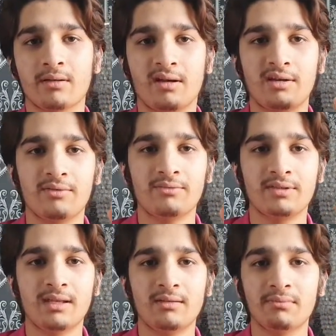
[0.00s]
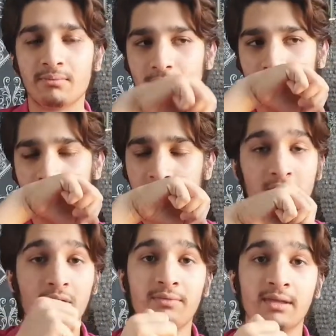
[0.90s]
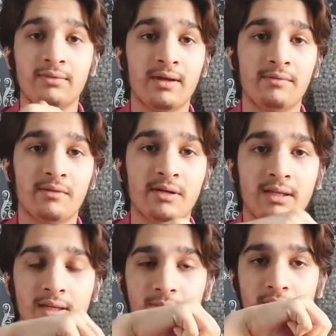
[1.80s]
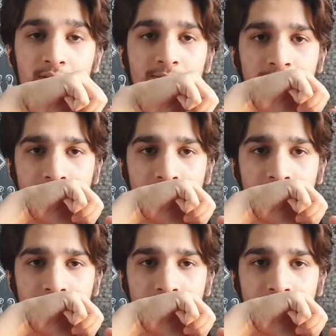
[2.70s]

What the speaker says: kind of scent. I don't know if there's vetiver in here, but